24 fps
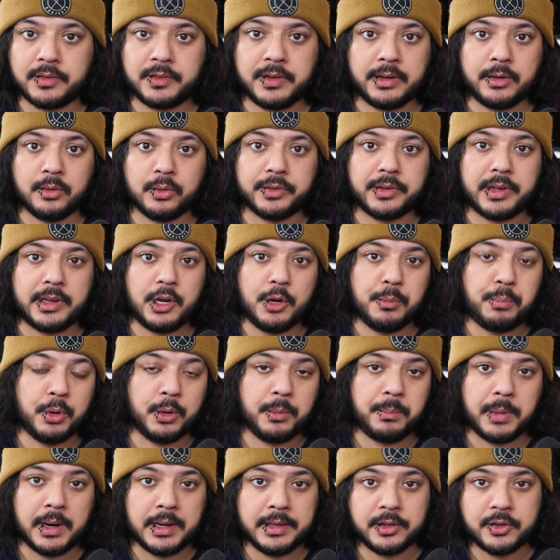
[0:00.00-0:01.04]
signals that you
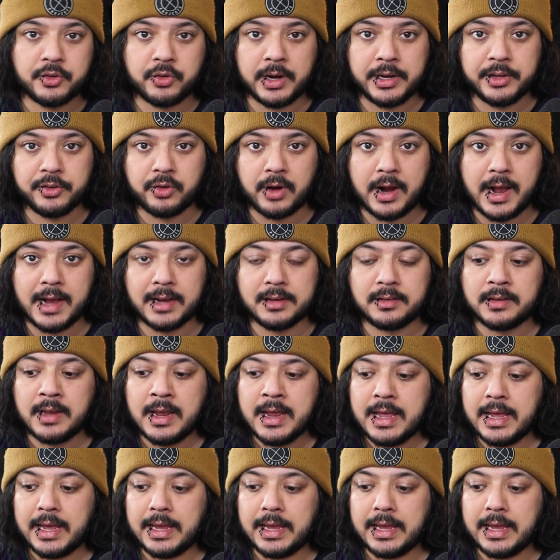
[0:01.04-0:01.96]
put by the train tracks,